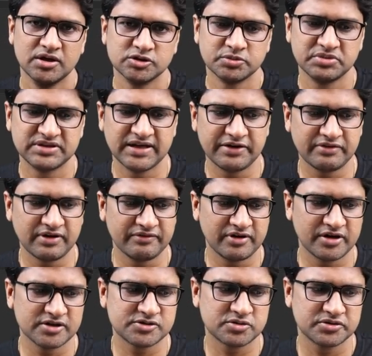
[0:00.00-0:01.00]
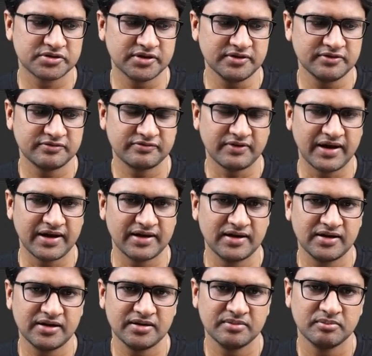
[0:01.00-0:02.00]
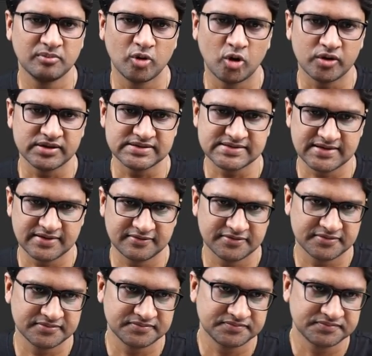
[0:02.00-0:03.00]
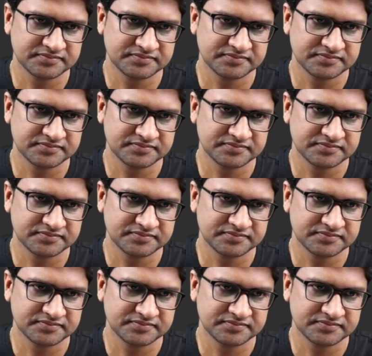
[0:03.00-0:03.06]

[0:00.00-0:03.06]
So with that we have understood the finally block itself.